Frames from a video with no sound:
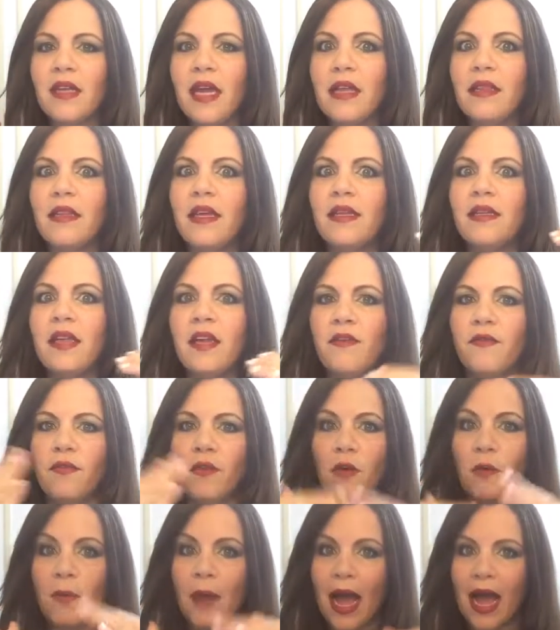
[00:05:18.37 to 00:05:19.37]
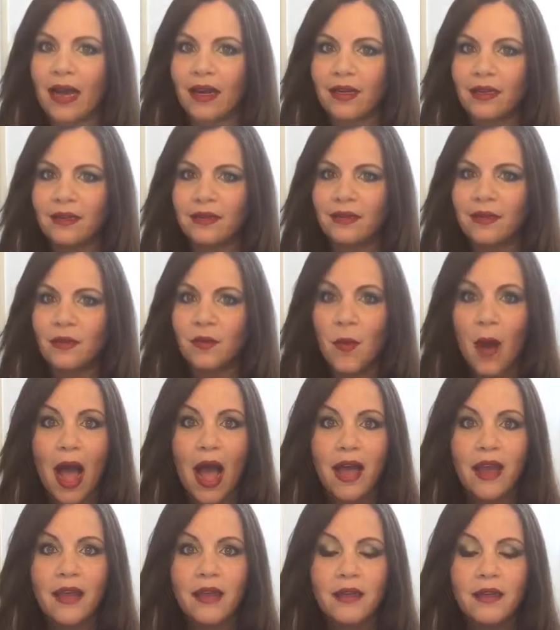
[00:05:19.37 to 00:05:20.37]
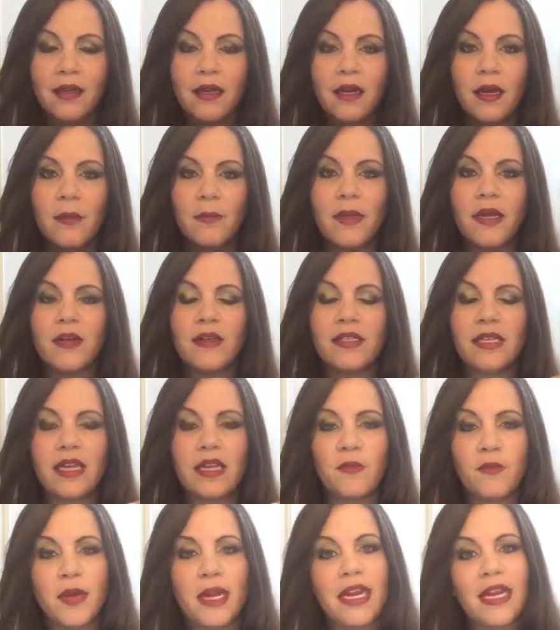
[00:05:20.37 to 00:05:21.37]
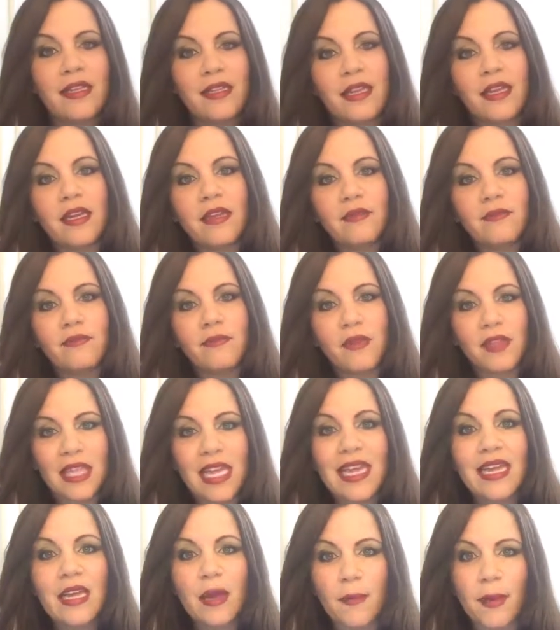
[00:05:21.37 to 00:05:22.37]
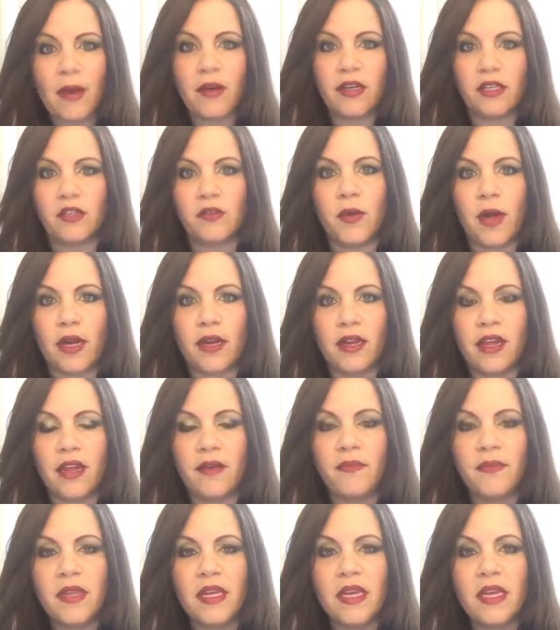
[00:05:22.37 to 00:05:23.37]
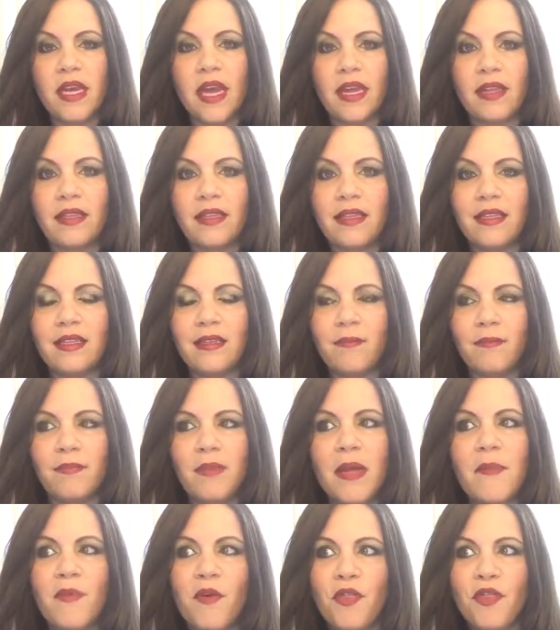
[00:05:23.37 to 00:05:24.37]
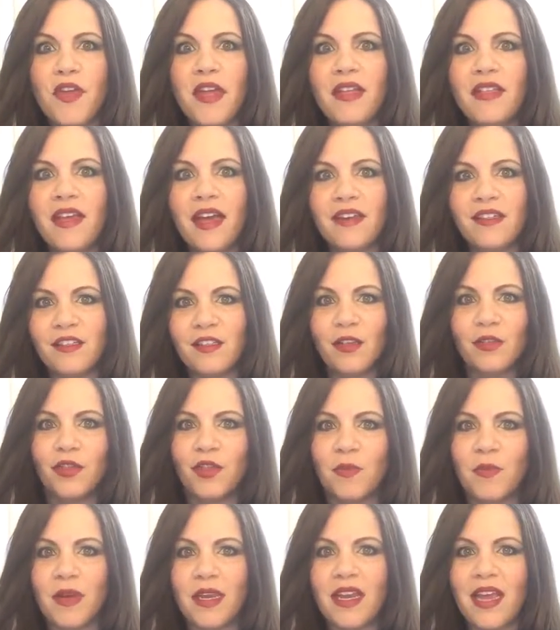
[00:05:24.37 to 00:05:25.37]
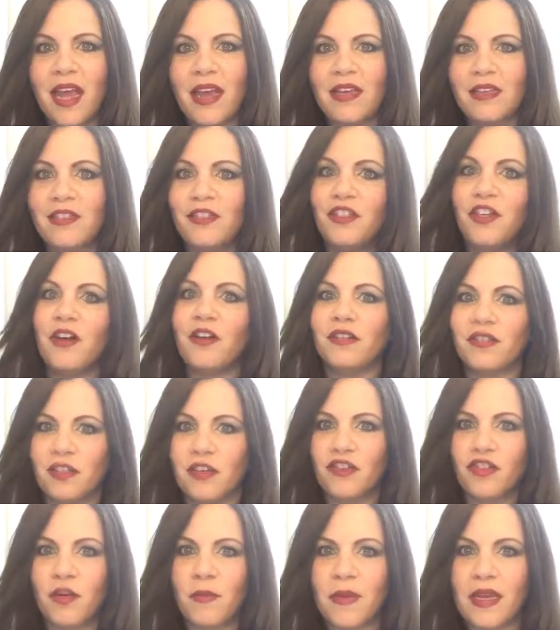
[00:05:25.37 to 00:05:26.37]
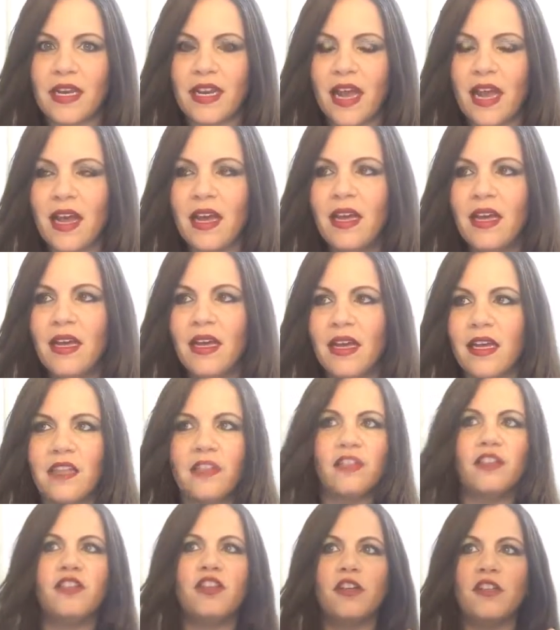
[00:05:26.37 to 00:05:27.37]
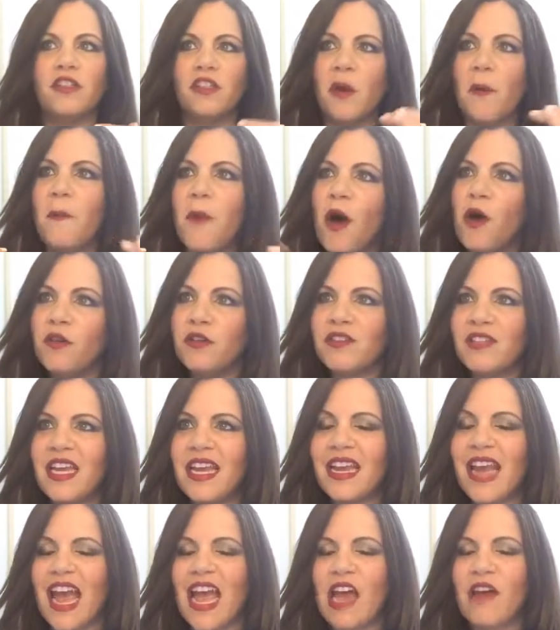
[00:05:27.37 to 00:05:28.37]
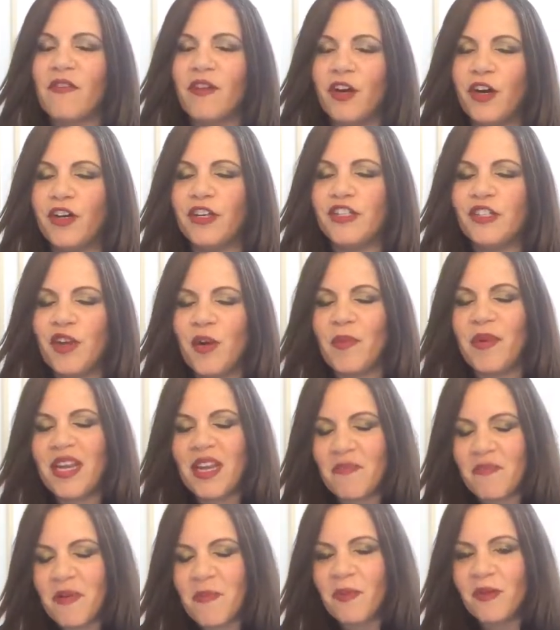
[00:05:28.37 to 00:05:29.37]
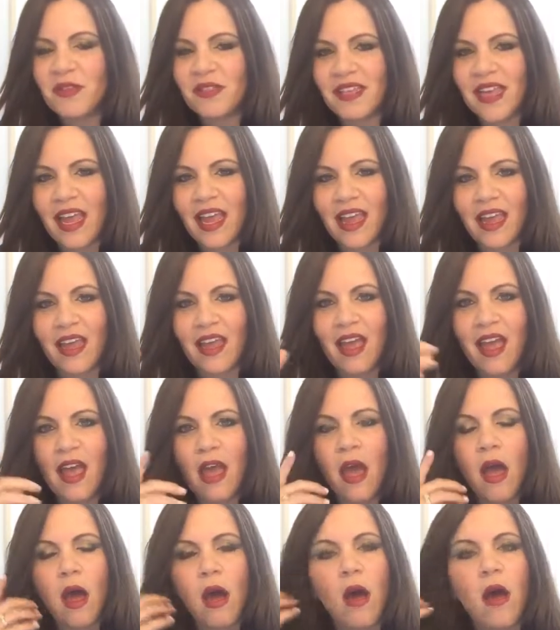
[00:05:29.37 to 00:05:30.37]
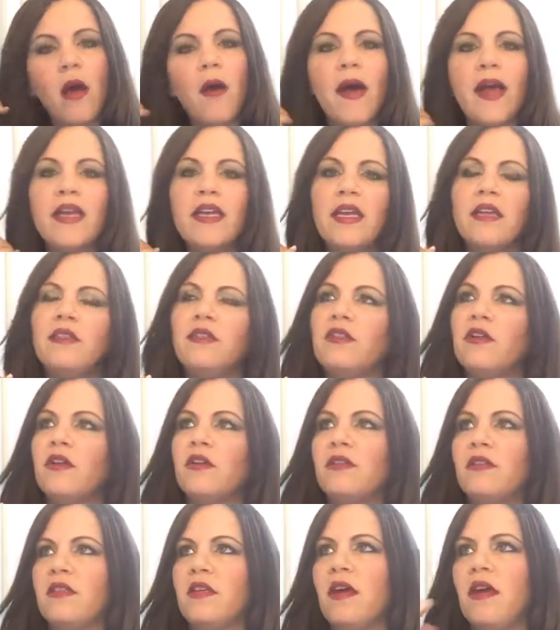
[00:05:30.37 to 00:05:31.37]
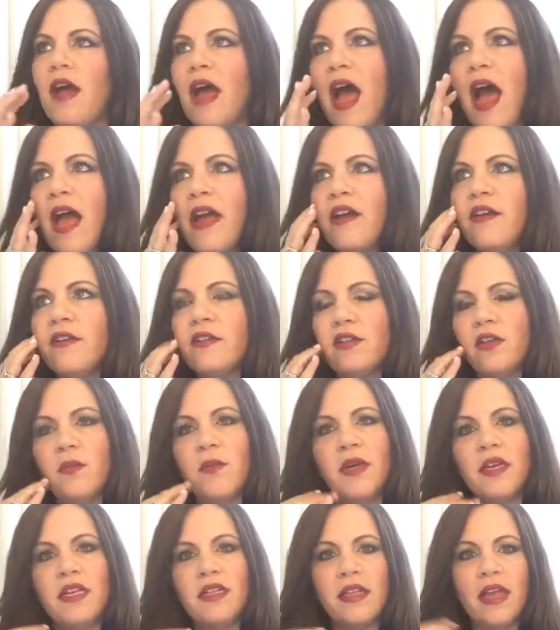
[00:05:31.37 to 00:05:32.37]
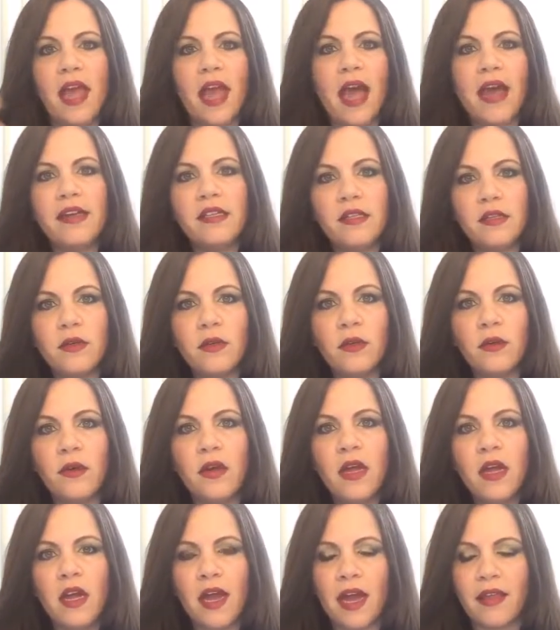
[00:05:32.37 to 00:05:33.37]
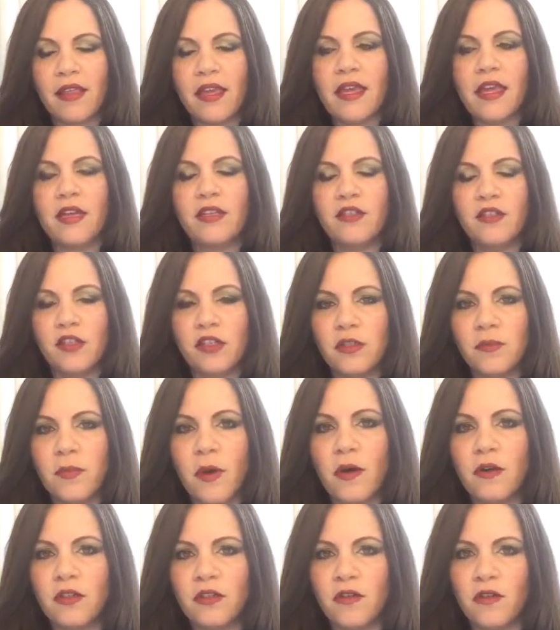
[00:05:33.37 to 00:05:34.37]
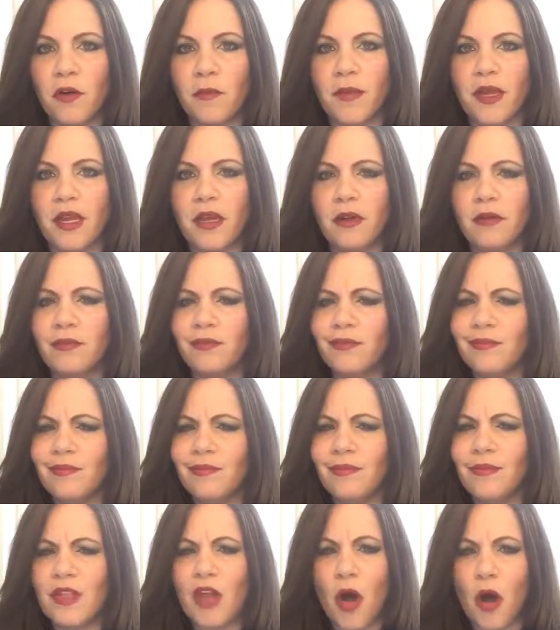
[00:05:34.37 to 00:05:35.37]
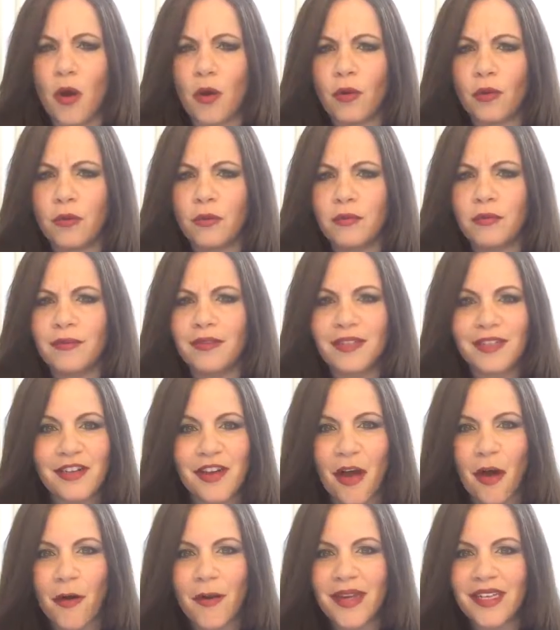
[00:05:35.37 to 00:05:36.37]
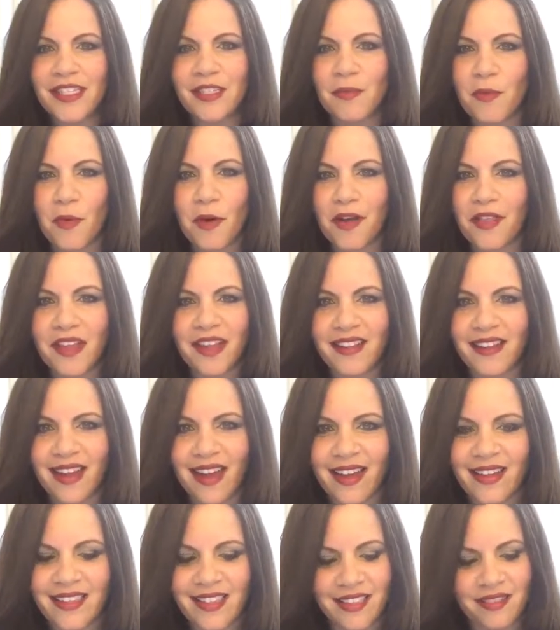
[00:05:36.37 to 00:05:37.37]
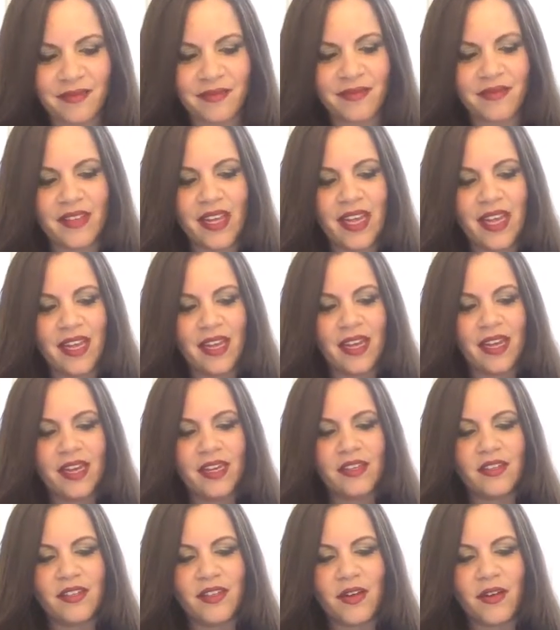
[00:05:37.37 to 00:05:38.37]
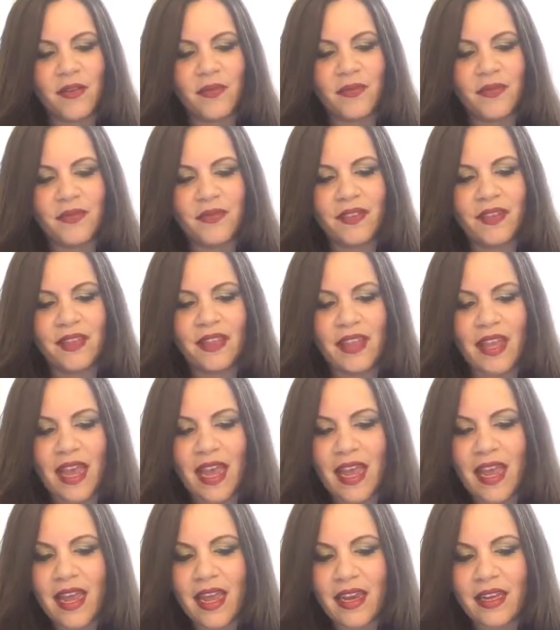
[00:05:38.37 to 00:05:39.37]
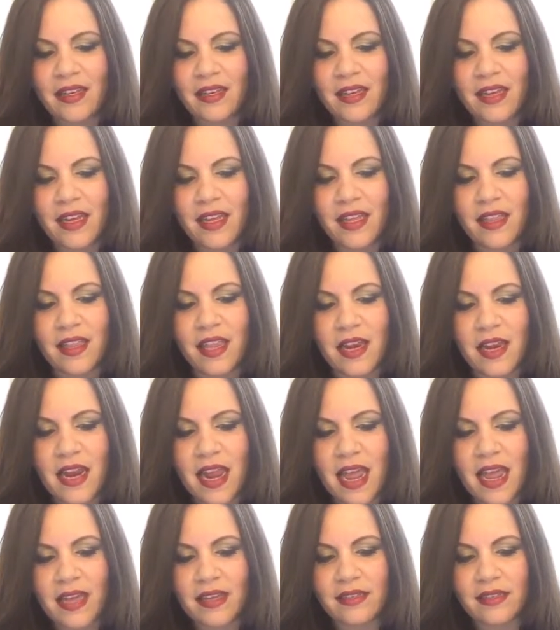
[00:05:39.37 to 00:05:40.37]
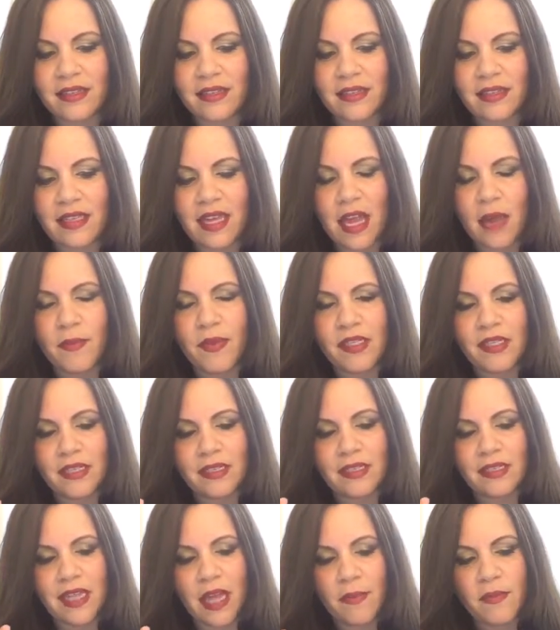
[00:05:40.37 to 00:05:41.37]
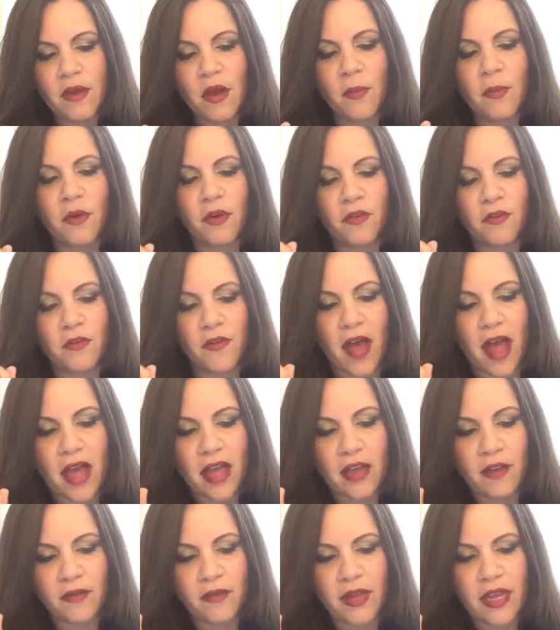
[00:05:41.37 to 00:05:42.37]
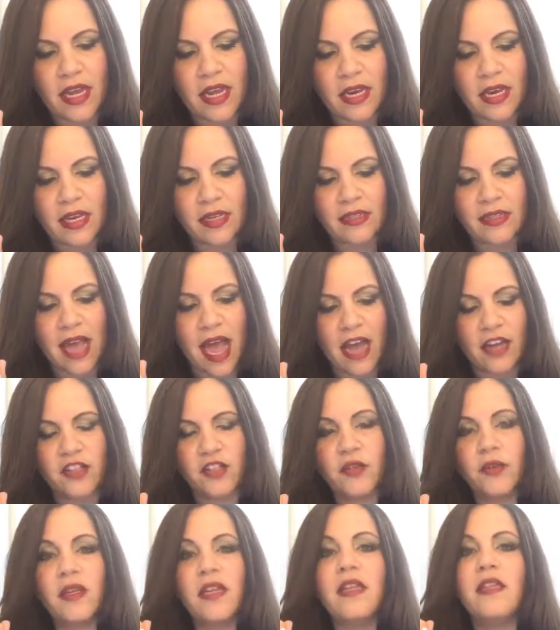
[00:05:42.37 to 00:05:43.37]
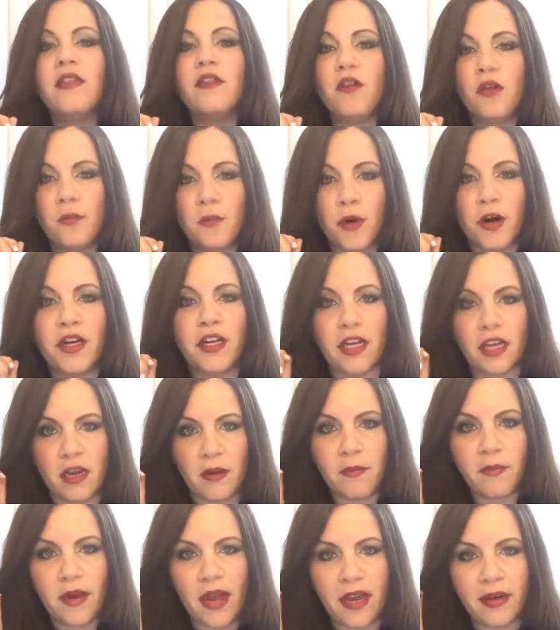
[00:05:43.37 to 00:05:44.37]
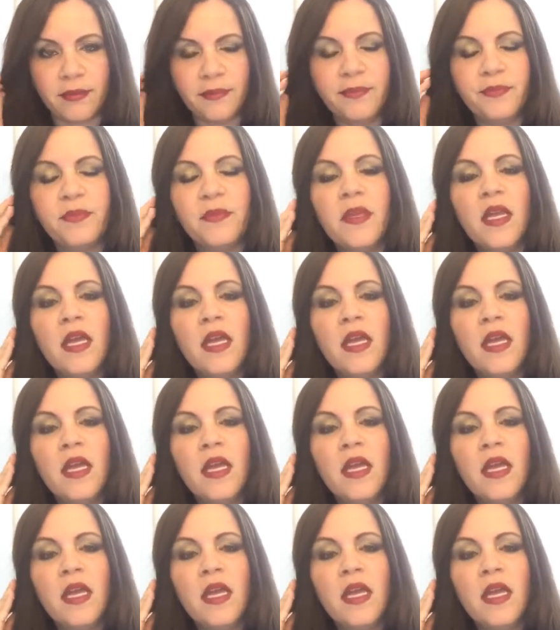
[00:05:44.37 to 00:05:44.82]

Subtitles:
and then they fall back. Why? Because they really didn't think about a strategy. And people think that social media is just social media, it's just posting. I have heard so many people saying, oh, I can just hire someone in the high school and they can just post for me. No, it's more than that. So then the next step is step number 5. It is actually your marketing plan.